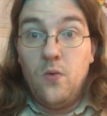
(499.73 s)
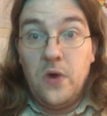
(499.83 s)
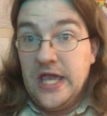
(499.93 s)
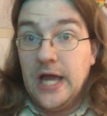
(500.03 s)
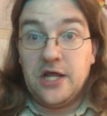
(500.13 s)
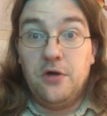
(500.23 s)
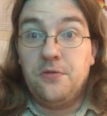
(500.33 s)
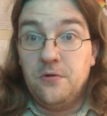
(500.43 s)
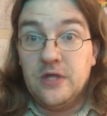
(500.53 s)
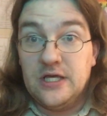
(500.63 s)
we got to go
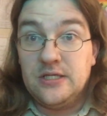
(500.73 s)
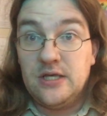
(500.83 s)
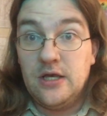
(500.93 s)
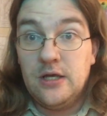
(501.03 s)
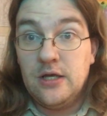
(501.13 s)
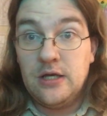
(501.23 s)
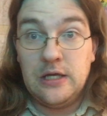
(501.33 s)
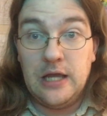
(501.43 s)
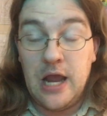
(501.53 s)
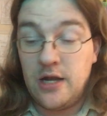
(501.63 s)
through this.
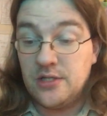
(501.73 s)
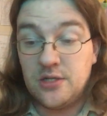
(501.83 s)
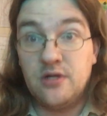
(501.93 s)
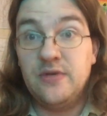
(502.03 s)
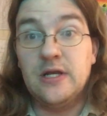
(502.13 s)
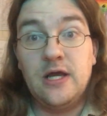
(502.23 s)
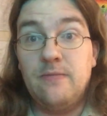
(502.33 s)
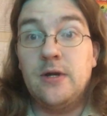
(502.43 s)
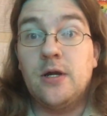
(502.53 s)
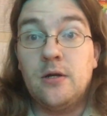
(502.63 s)
And it's going to be a
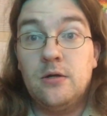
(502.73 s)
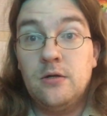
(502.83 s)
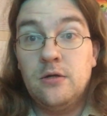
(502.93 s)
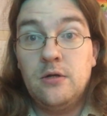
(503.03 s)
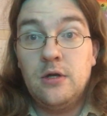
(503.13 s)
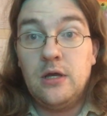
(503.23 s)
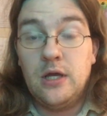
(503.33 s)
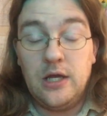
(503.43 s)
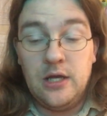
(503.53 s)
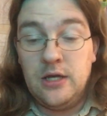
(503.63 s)
nightmare.
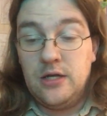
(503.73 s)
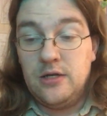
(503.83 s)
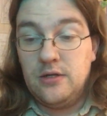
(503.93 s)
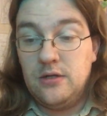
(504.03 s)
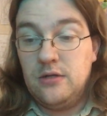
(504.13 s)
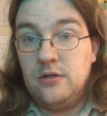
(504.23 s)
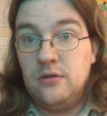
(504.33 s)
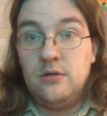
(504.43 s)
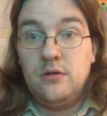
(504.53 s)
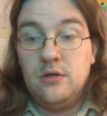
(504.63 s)
And
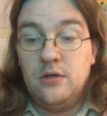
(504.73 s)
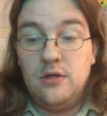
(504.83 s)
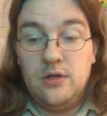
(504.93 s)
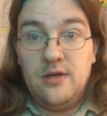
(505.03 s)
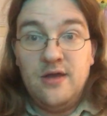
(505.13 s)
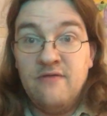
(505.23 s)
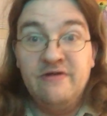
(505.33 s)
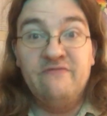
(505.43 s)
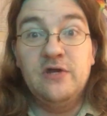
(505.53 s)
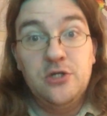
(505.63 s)

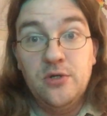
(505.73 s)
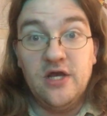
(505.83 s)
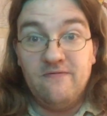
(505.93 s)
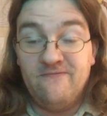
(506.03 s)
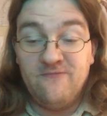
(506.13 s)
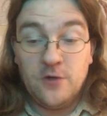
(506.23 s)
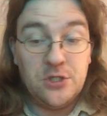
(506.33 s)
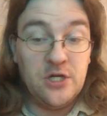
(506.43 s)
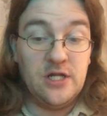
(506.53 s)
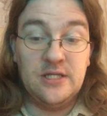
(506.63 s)
even if we do get
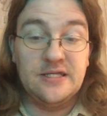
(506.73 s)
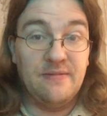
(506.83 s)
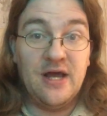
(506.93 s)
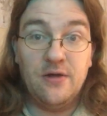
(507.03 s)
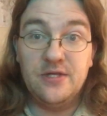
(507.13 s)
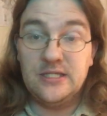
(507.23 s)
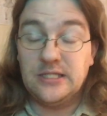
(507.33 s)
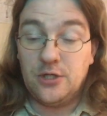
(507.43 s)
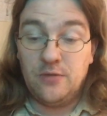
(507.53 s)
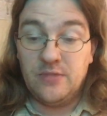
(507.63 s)
fortunate and somehow this
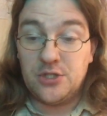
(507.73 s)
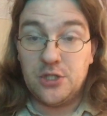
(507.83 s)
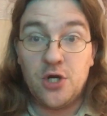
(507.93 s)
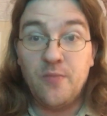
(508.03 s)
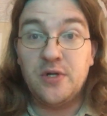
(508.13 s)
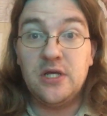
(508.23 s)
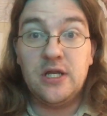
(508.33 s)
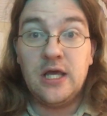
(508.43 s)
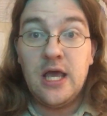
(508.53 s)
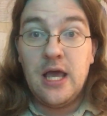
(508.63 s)
is all
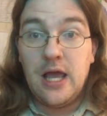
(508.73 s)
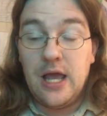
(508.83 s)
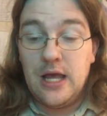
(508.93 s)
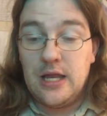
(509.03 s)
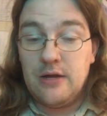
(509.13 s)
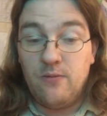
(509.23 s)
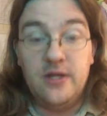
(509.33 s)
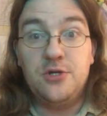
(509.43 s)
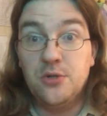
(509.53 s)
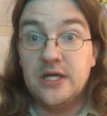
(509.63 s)
misinterpreted and
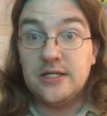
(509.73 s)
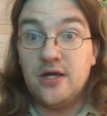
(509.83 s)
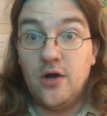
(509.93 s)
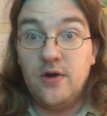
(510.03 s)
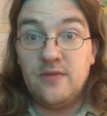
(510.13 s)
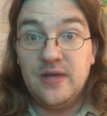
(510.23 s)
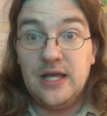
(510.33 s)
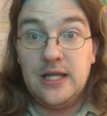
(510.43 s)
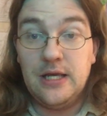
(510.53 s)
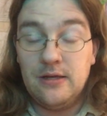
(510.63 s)
we do get to go at the
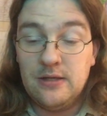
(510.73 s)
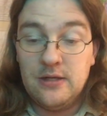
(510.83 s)
beginning,